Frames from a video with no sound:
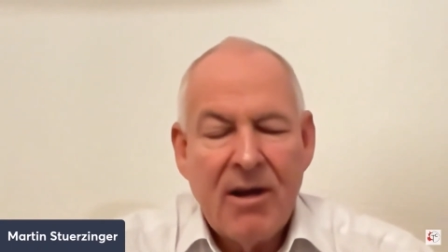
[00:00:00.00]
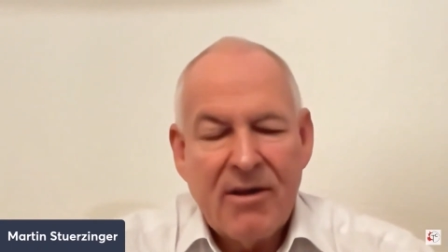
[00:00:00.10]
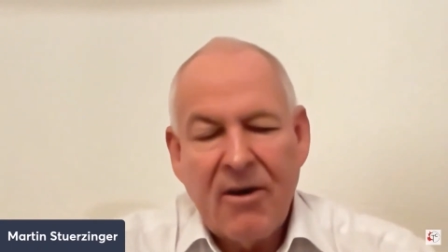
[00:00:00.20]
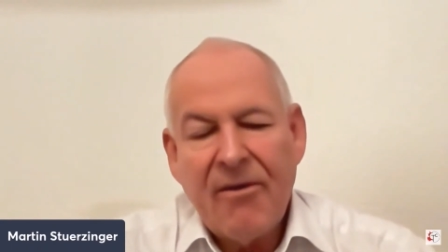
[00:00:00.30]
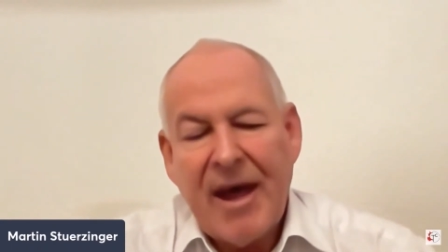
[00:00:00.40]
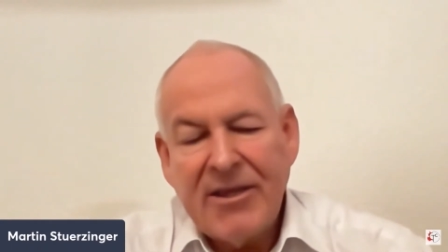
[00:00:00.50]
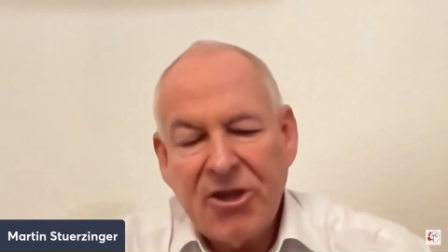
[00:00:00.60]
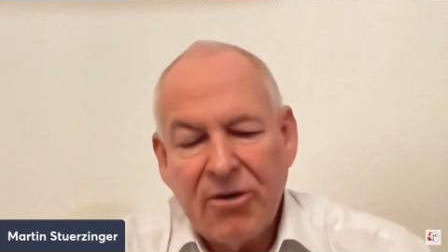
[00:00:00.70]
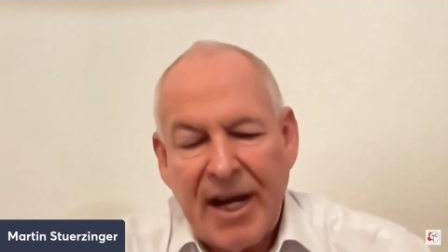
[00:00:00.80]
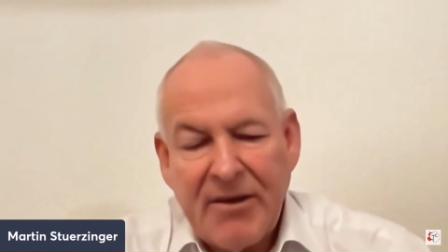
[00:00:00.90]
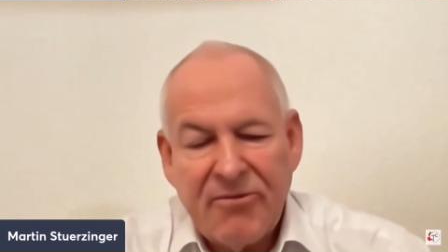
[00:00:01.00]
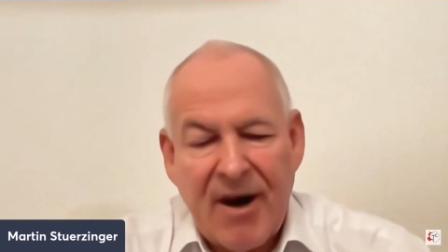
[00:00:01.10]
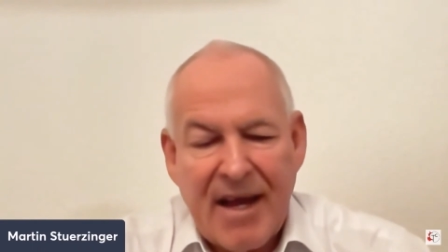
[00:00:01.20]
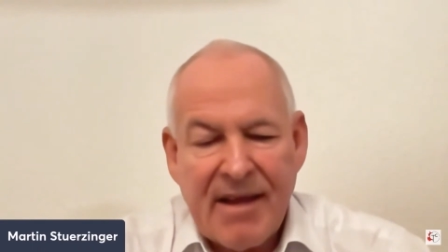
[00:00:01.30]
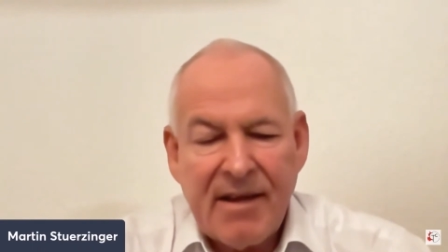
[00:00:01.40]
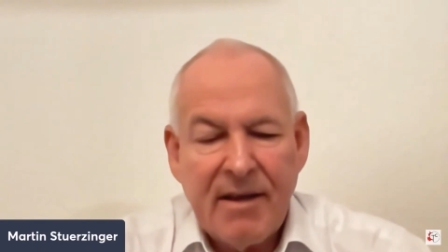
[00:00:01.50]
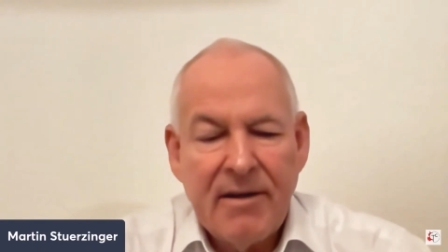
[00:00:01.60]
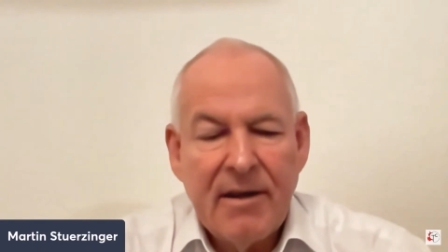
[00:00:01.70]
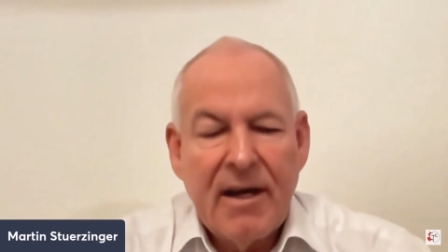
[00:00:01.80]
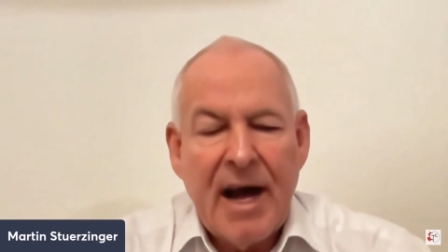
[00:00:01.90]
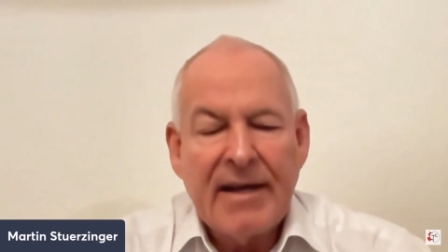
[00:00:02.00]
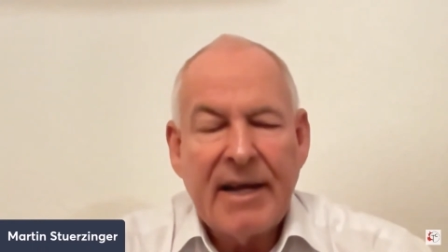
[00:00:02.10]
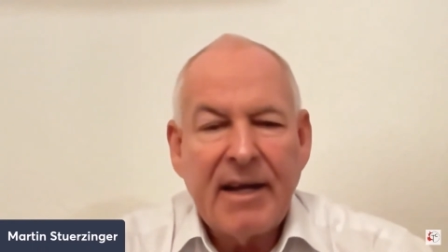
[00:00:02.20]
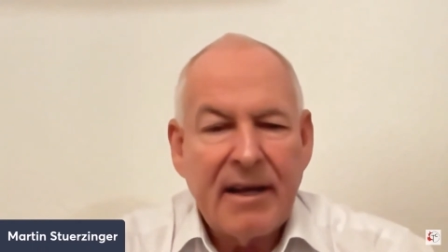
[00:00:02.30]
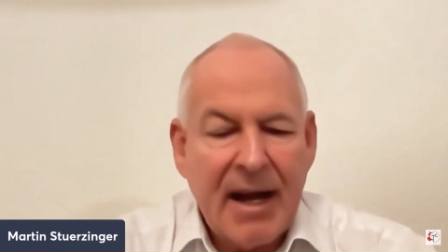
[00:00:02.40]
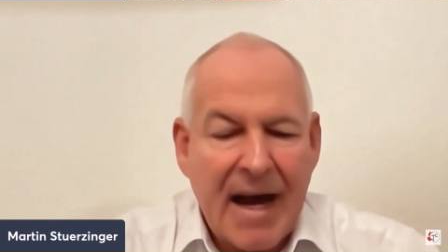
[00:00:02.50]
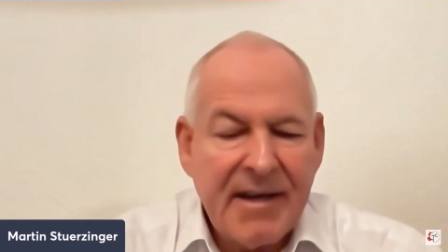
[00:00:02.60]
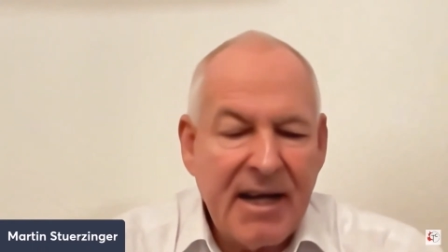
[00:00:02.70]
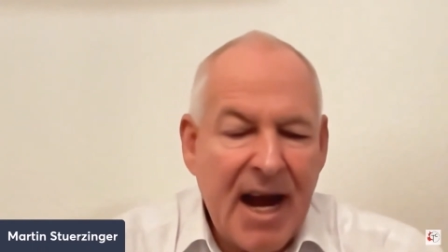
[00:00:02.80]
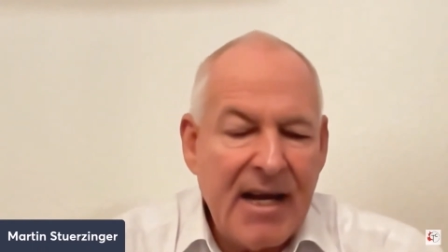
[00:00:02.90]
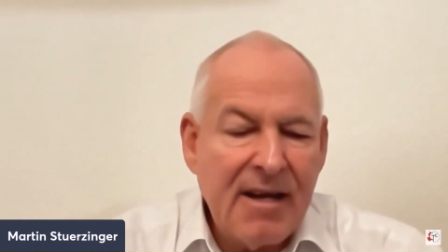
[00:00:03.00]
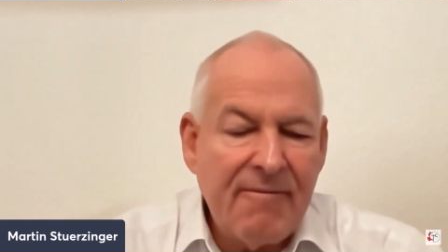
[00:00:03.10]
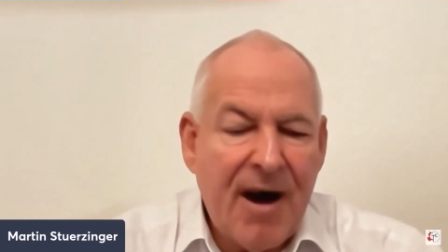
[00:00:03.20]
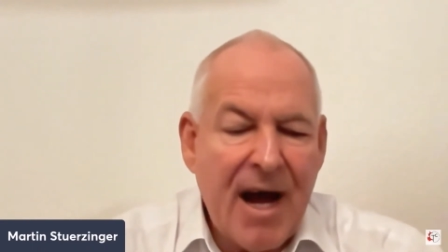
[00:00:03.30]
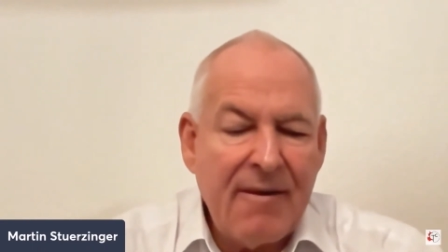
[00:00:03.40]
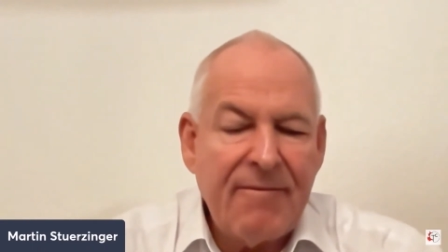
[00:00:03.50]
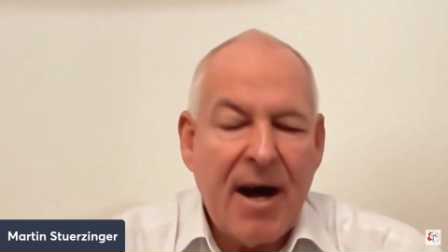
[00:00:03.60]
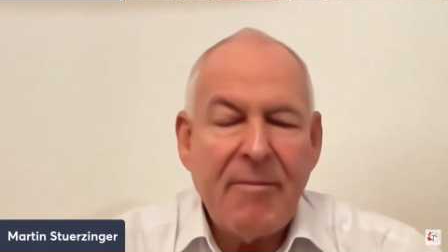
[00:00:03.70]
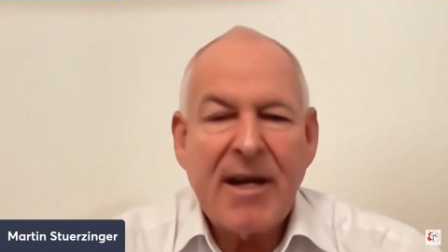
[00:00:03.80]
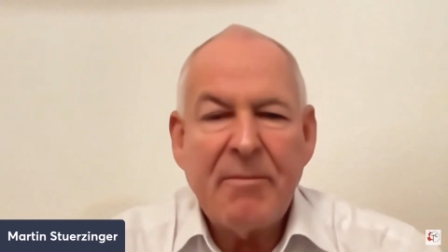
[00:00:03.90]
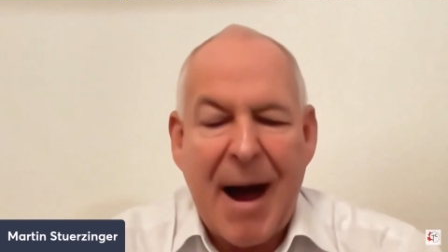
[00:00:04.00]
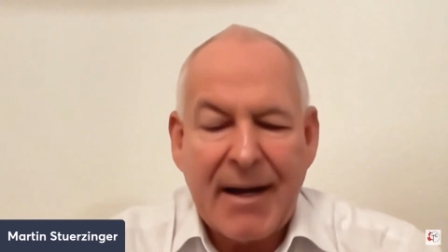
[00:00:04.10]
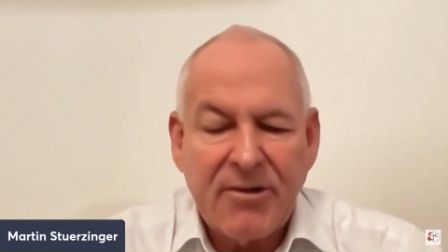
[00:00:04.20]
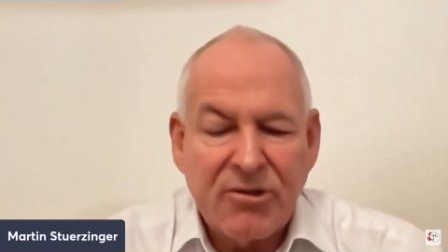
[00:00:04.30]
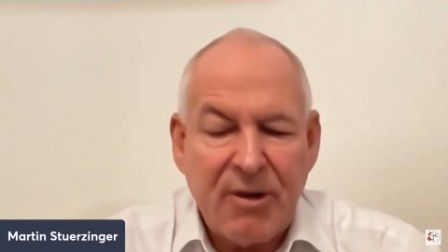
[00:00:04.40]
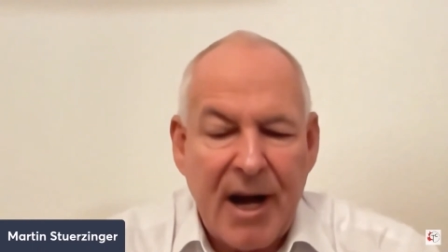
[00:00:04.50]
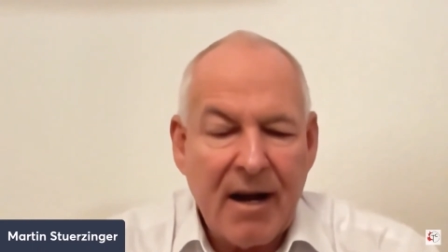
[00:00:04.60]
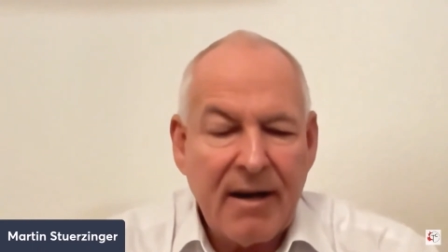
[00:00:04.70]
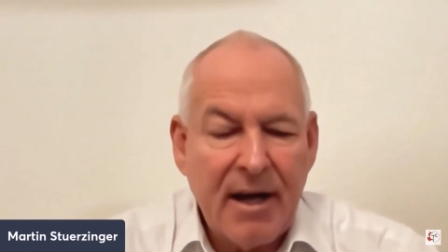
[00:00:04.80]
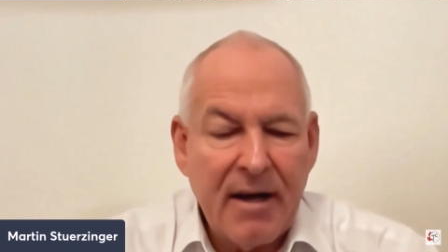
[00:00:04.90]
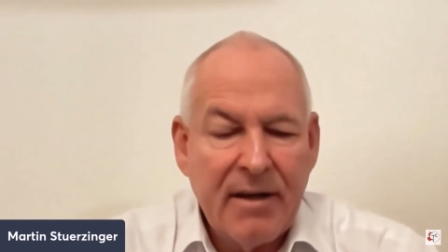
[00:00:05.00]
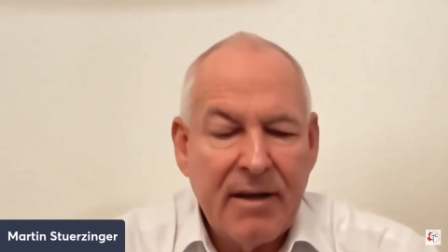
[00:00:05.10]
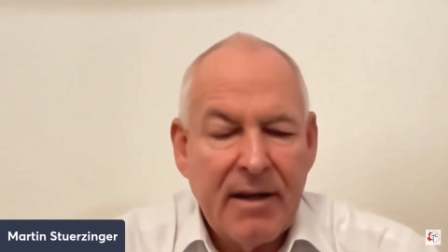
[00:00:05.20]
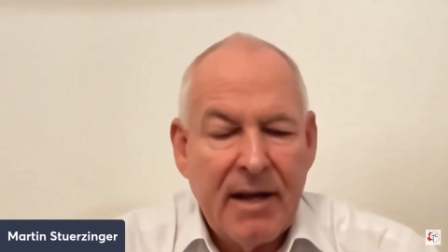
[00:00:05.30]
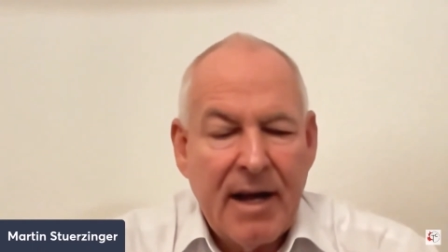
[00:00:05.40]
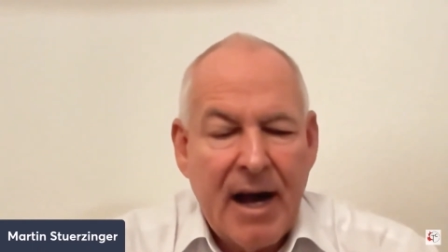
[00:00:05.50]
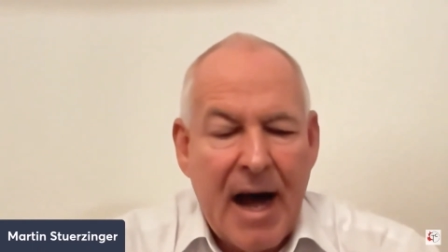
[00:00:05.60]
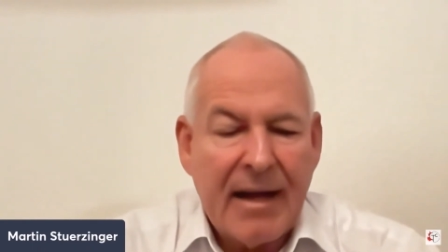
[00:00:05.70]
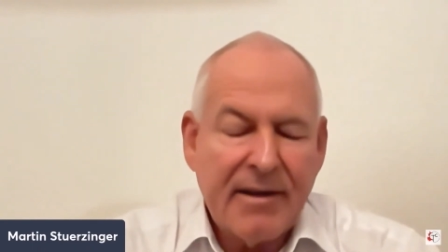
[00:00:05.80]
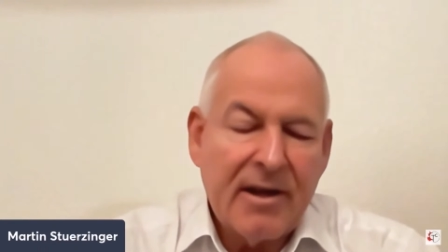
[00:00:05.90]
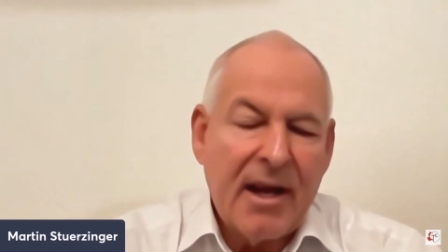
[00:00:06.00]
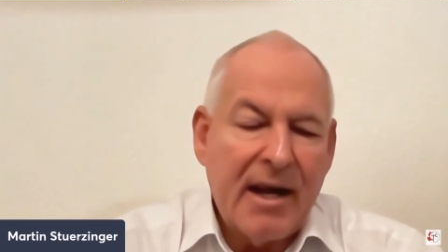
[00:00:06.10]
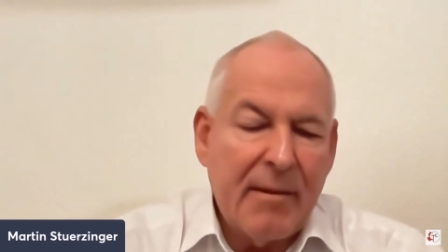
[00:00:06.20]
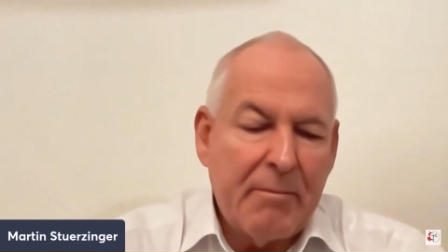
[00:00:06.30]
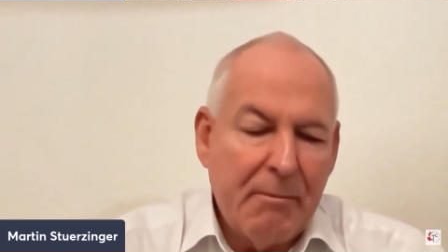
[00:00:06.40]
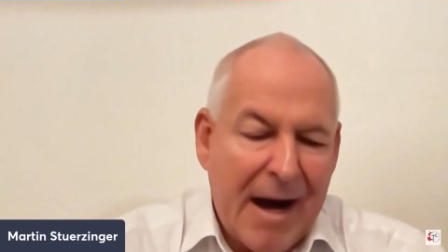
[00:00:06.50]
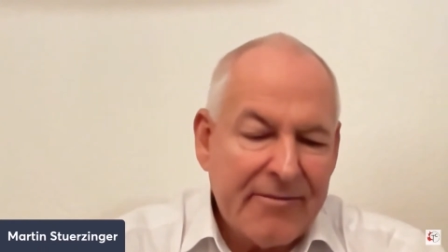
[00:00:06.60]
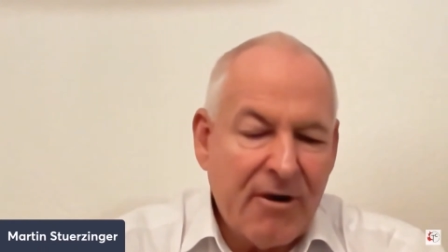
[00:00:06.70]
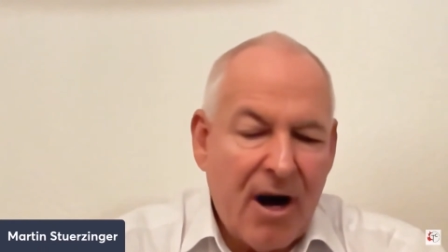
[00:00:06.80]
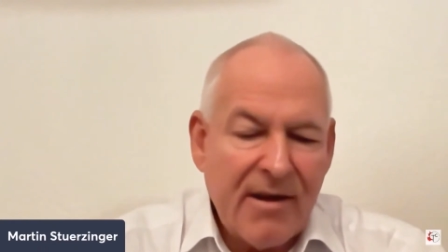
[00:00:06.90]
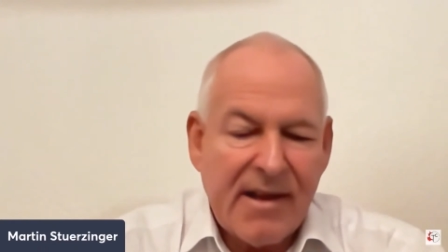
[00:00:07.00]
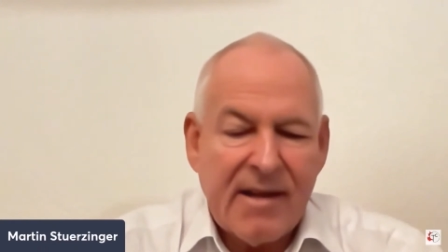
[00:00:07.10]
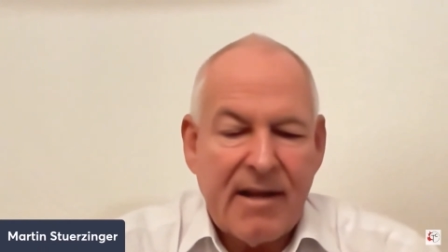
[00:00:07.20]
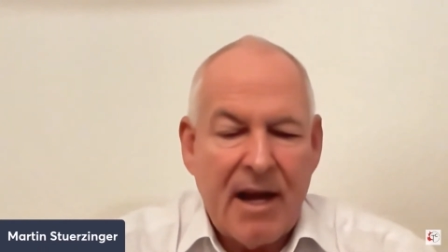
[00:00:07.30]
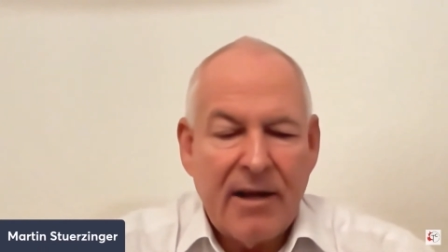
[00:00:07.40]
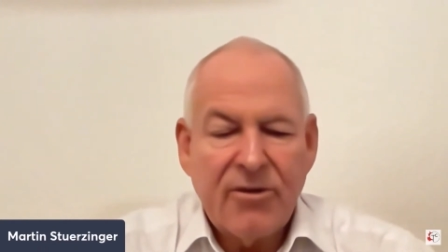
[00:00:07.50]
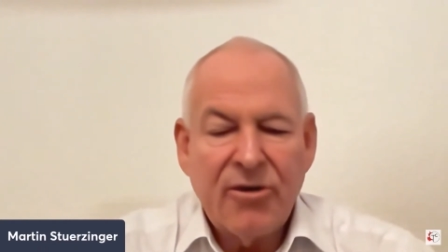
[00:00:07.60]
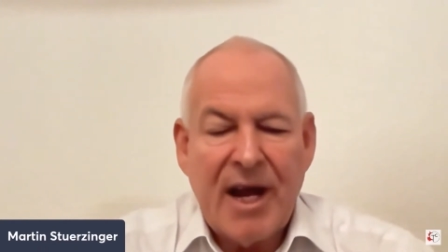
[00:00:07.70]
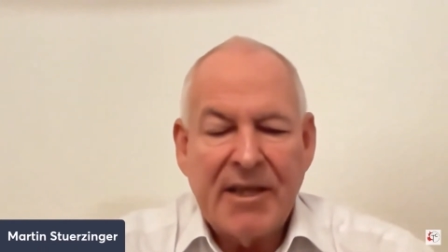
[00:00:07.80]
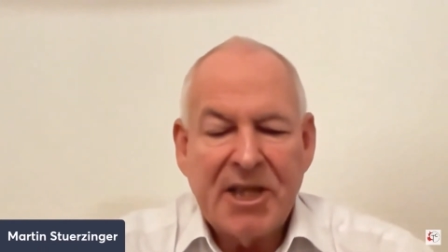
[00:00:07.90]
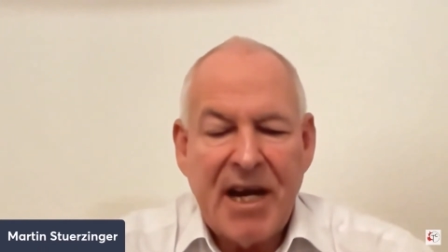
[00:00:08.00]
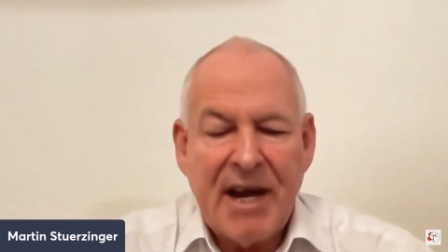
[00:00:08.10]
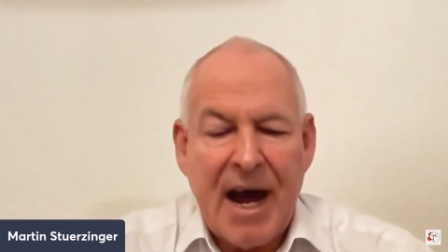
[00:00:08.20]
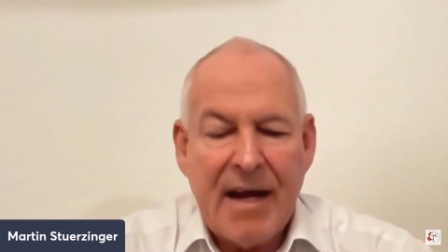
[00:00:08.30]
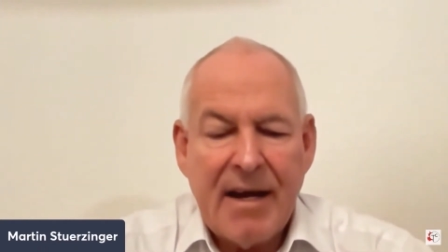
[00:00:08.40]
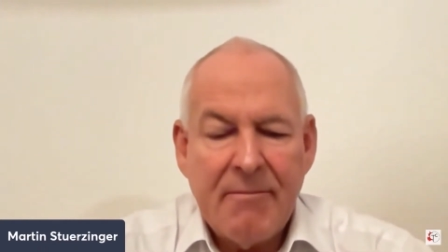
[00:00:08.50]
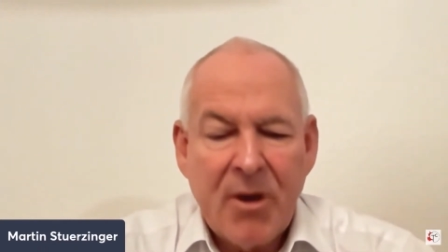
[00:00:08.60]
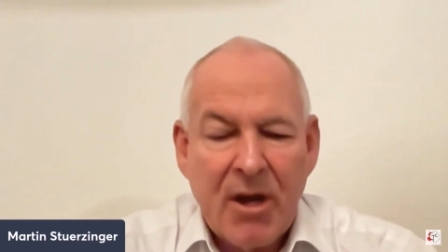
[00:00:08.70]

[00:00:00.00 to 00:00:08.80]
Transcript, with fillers: So they showed interest. And in 1985, I went back to Sri Lanka and uh, Madras, uh, today Chennai,